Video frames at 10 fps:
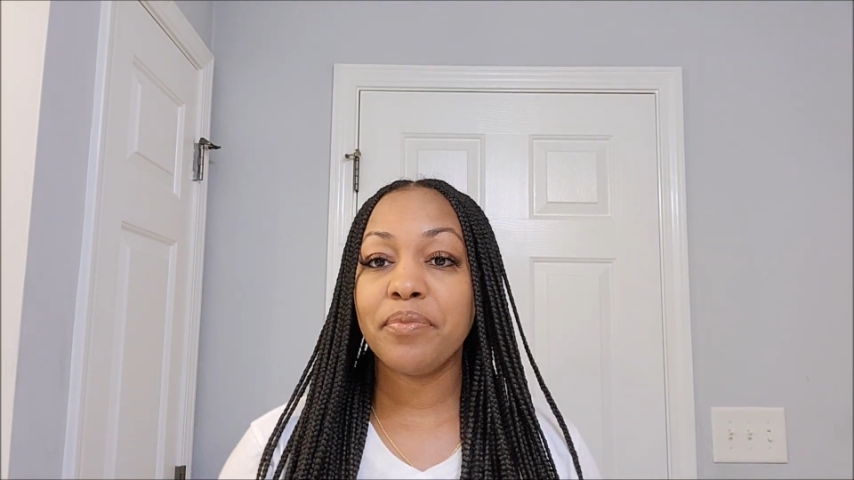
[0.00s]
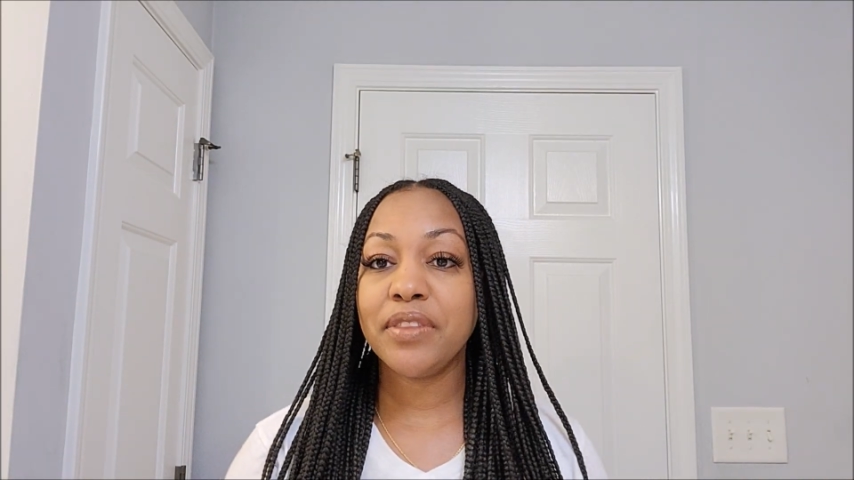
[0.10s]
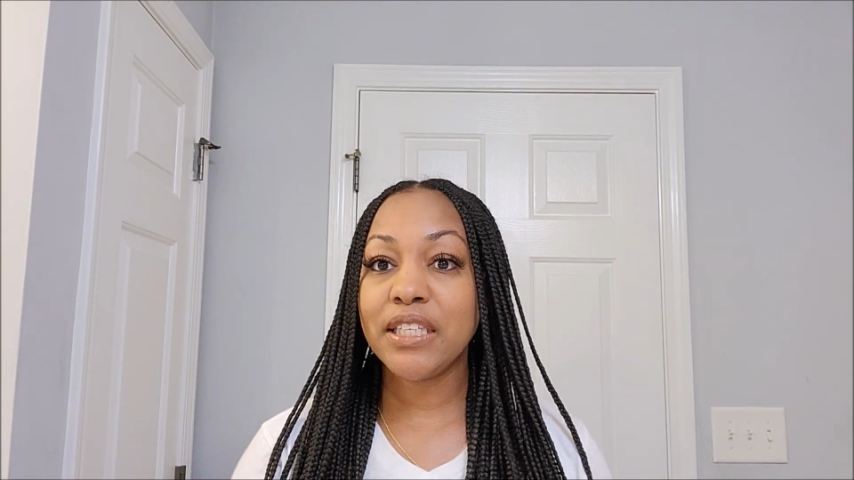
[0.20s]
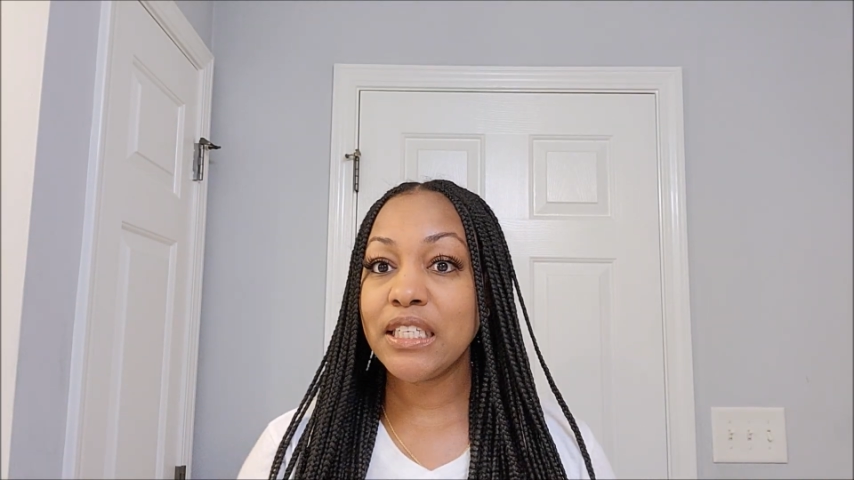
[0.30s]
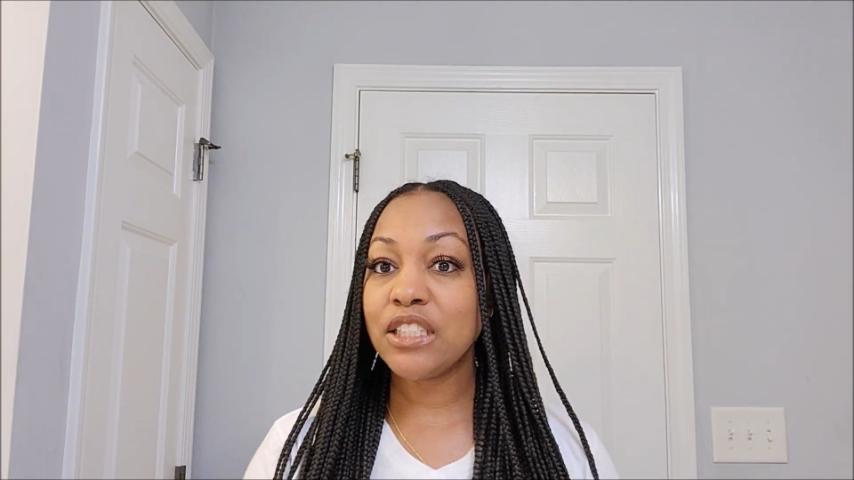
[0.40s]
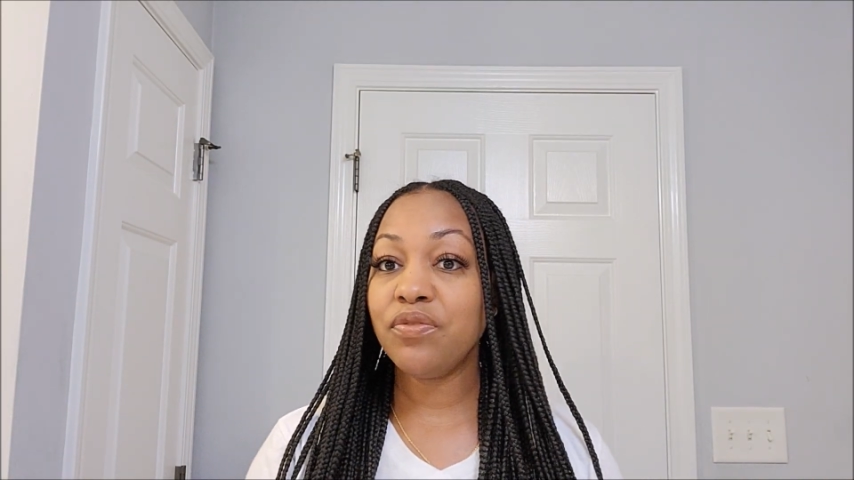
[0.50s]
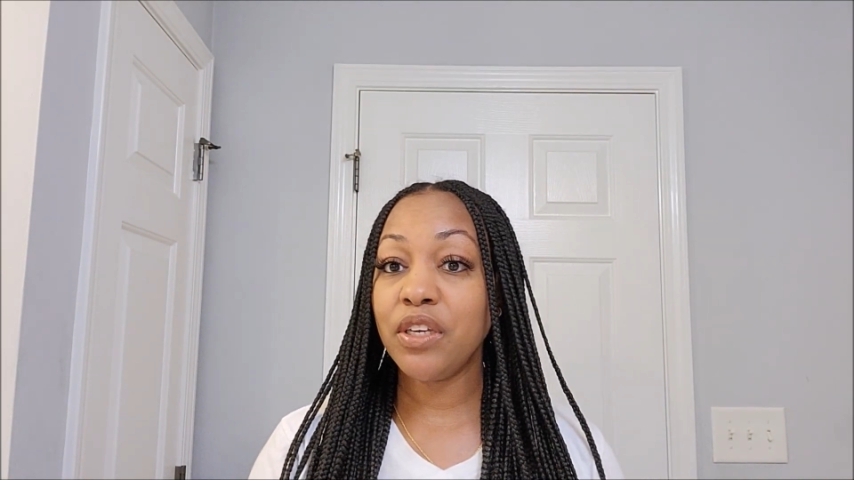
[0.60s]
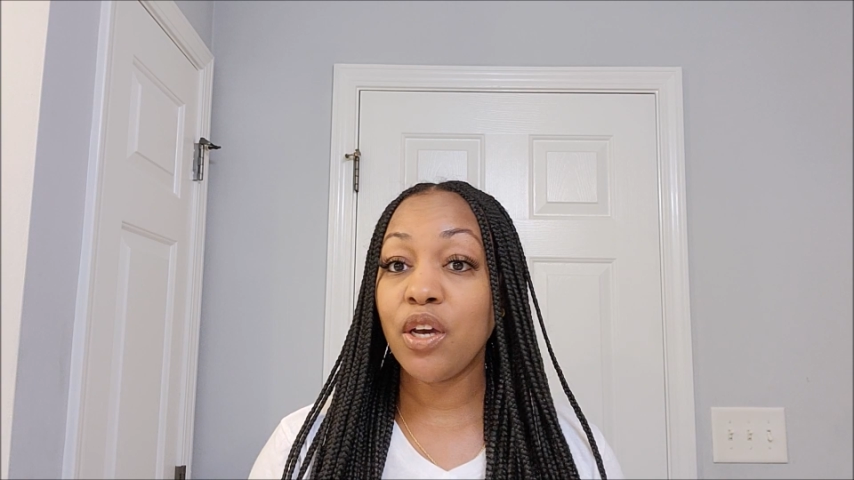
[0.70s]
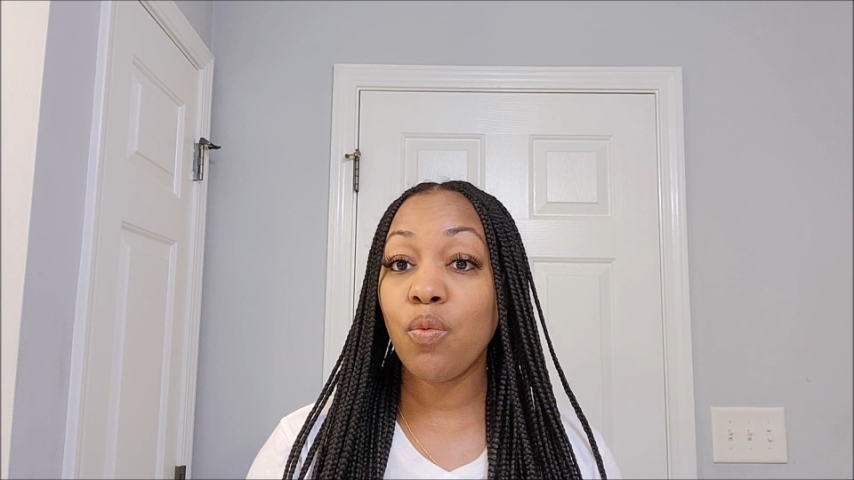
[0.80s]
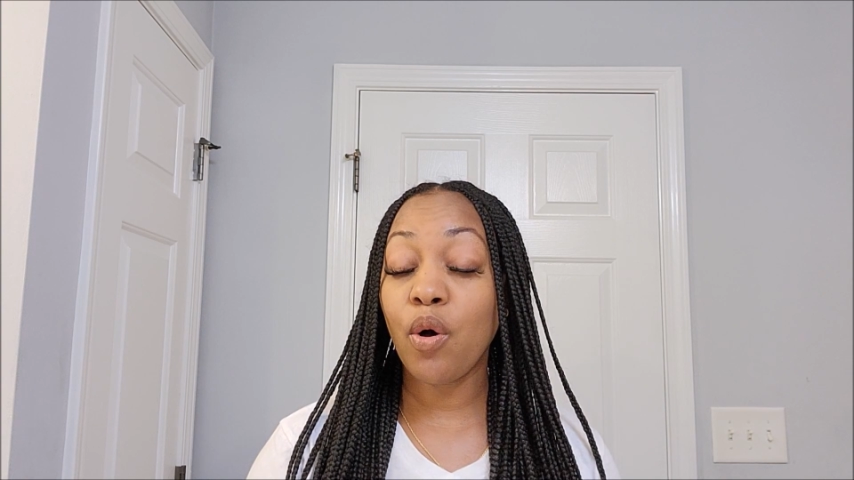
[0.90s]
This
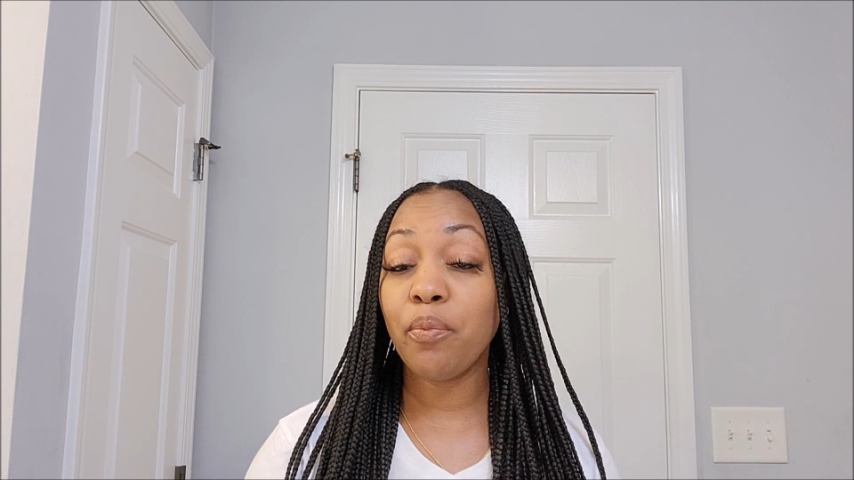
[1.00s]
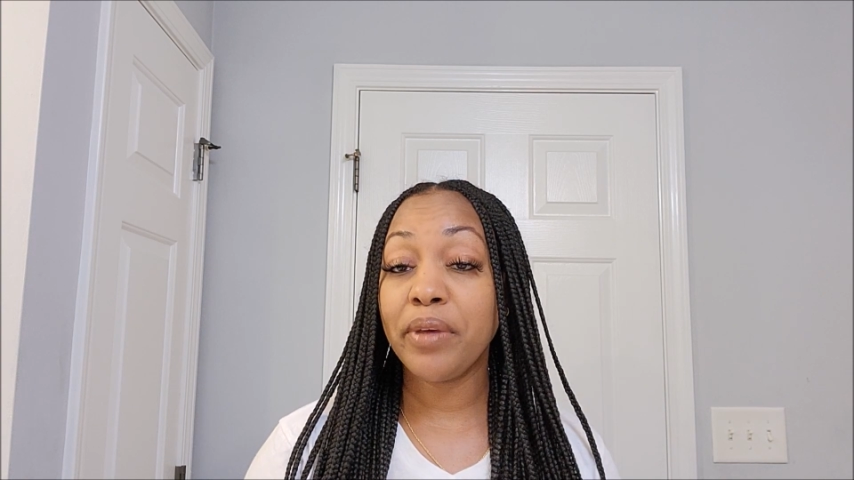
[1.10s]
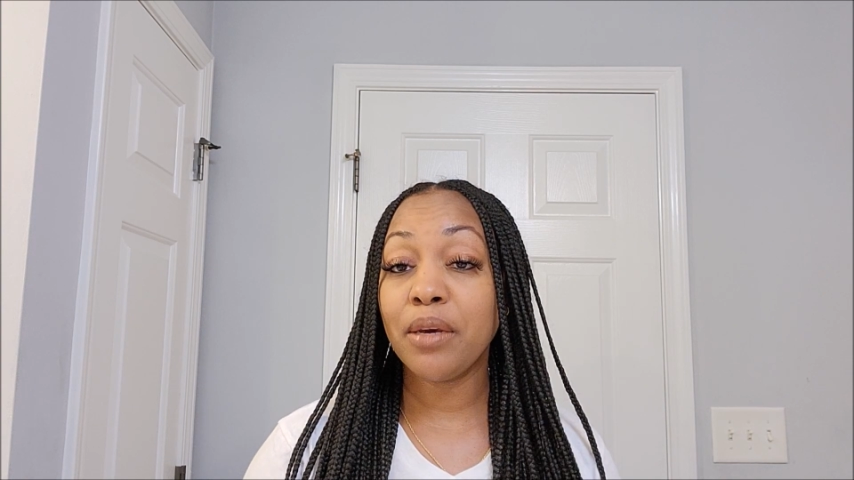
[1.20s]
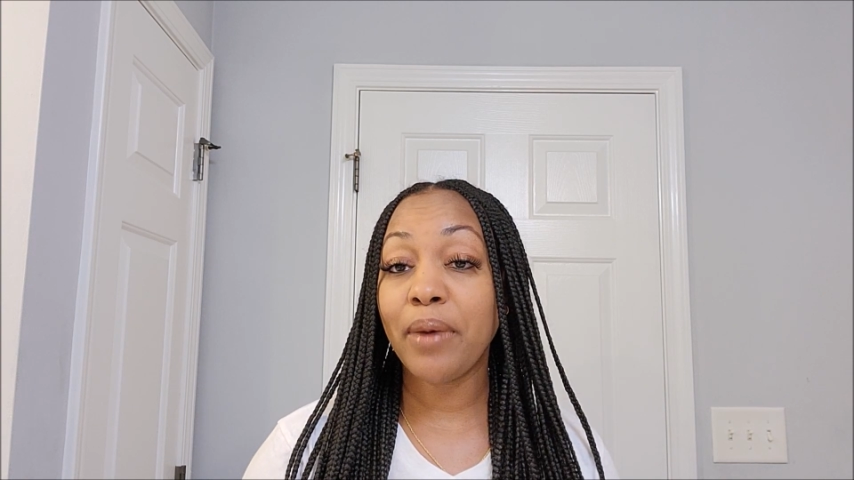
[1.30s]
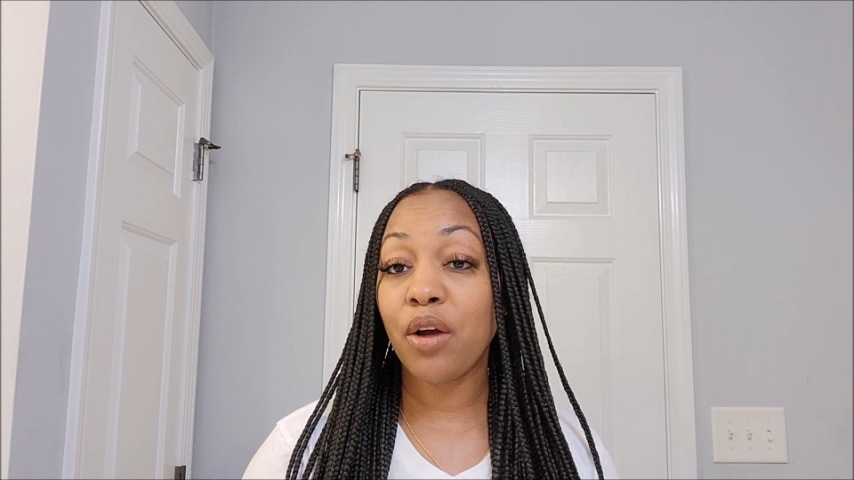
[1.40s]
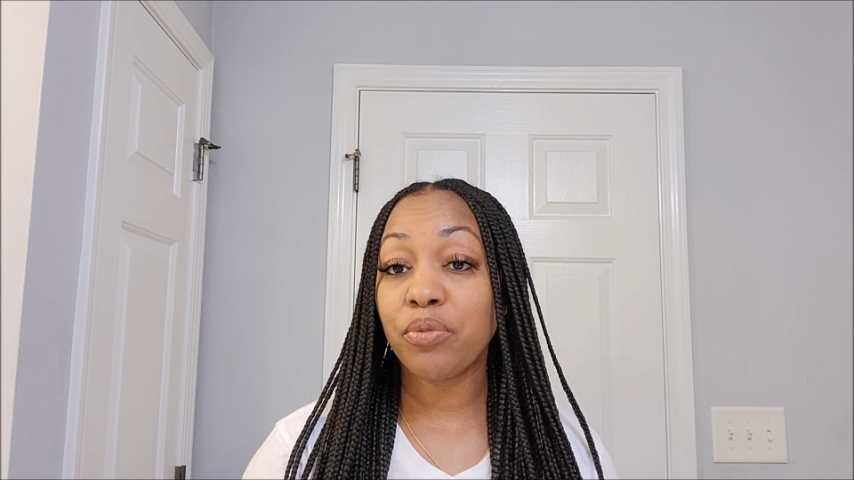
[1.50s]
video won't be about